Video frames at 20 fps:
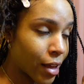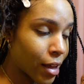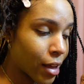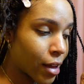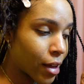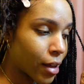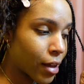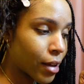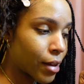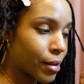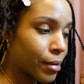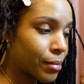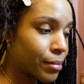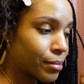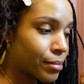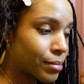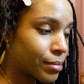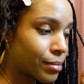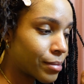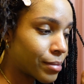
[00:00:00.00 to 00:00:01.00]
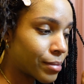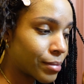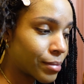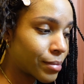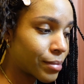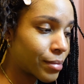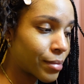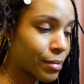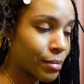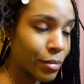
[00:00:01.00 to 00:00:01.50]

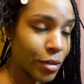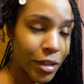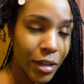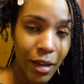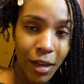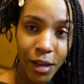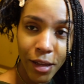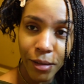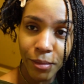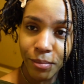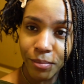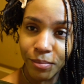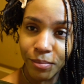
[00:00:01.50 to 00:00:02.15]
But yeah,